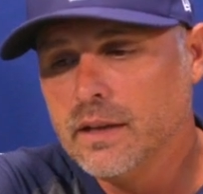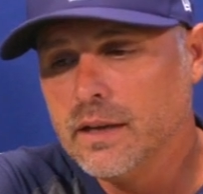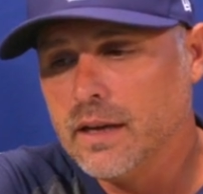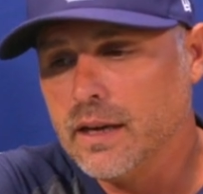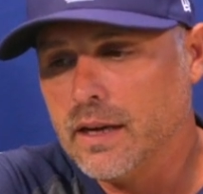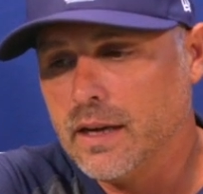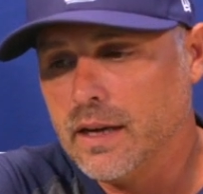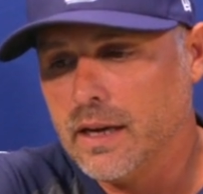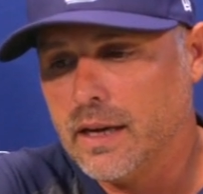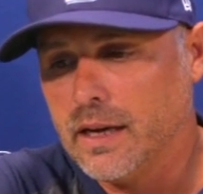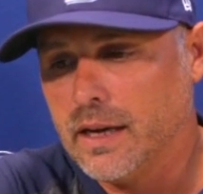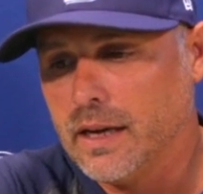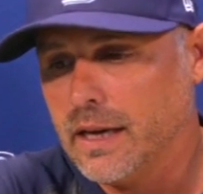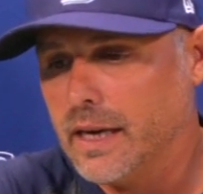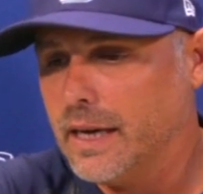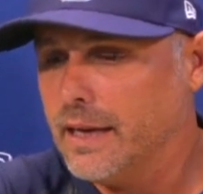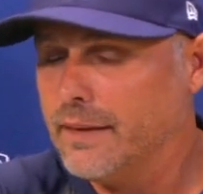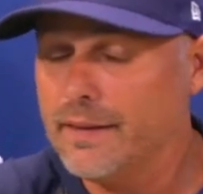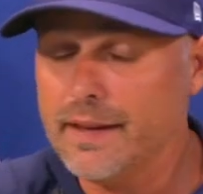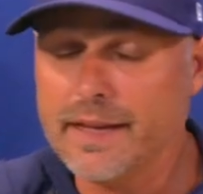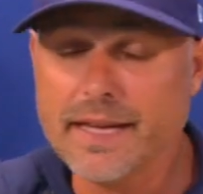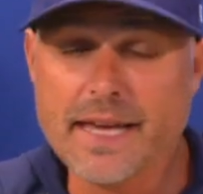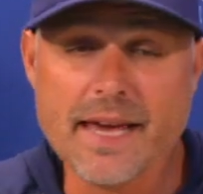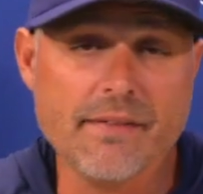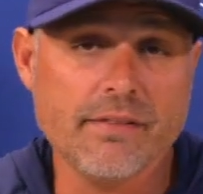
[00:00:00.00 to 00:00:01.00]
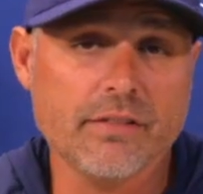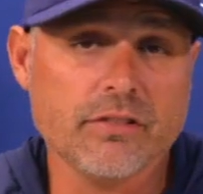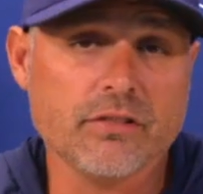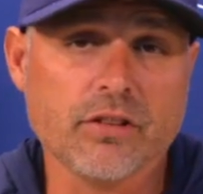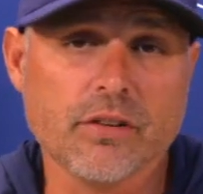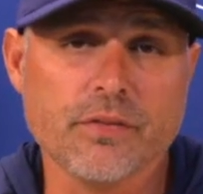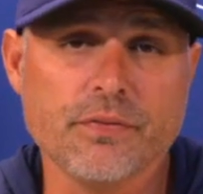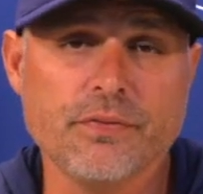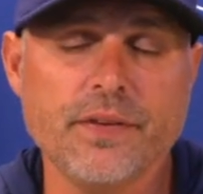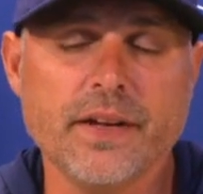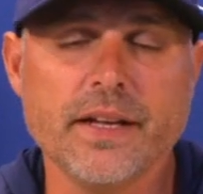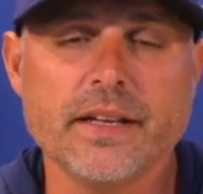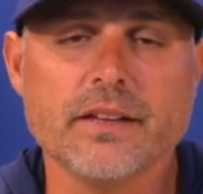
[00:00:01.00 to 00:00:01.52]
And they gave us
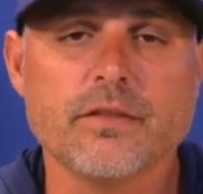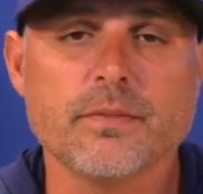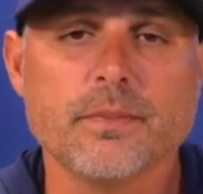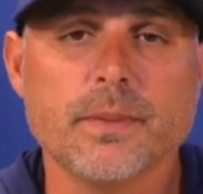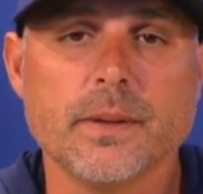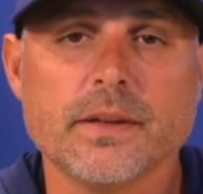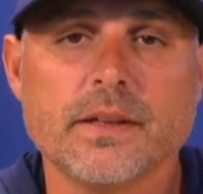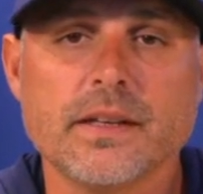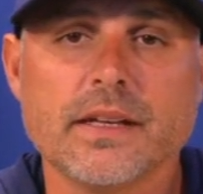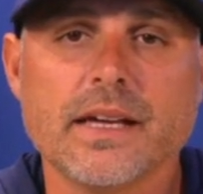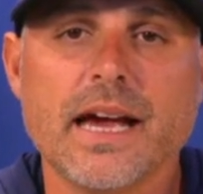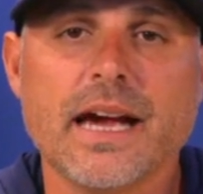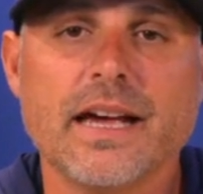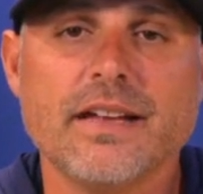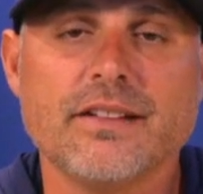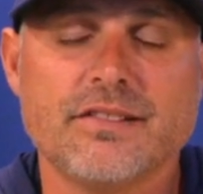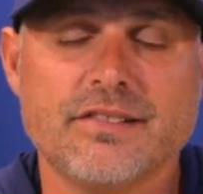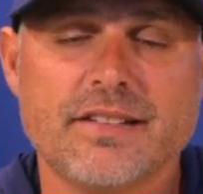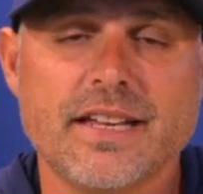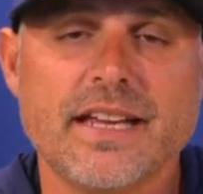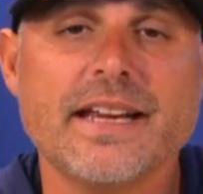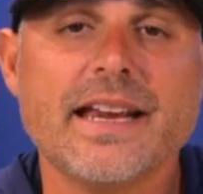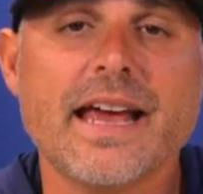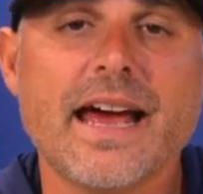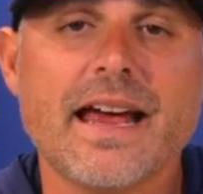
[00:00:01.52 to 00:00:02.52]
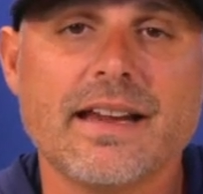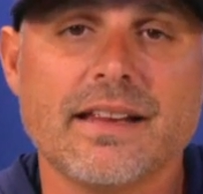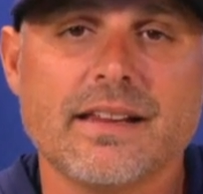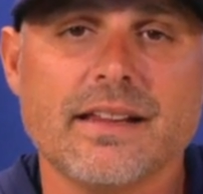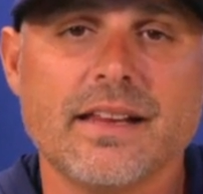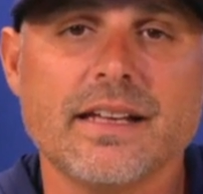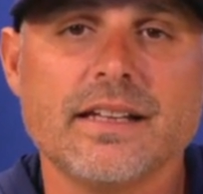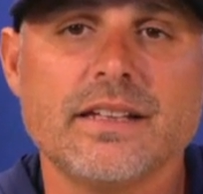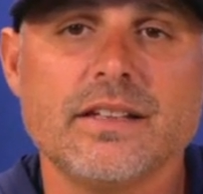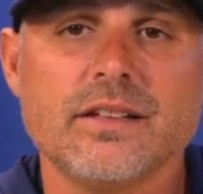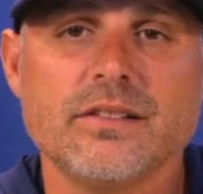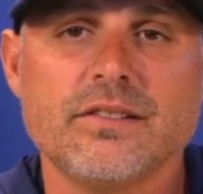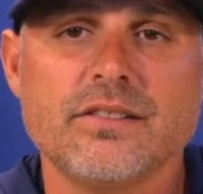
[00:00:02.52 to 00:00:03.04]
our fits, but the guys stayed at it,
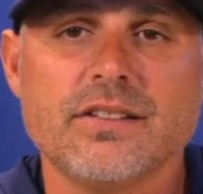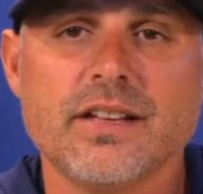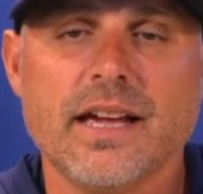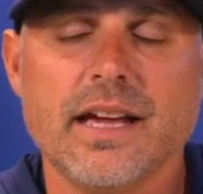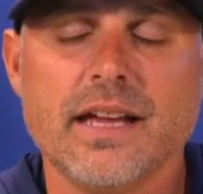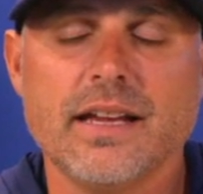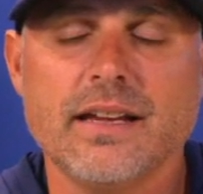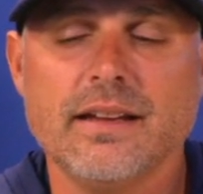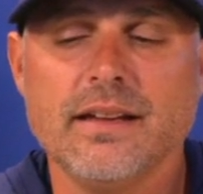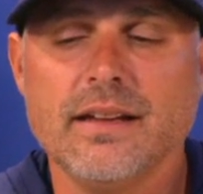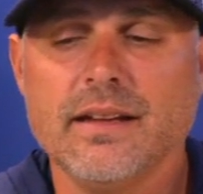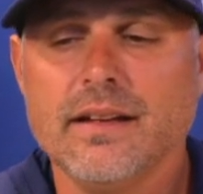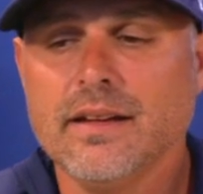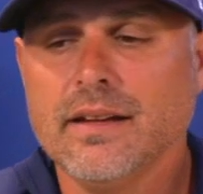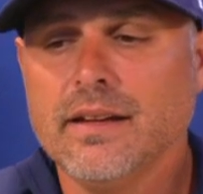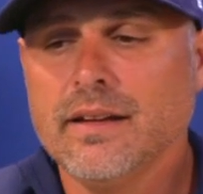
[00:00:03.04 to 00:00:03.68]
like you said.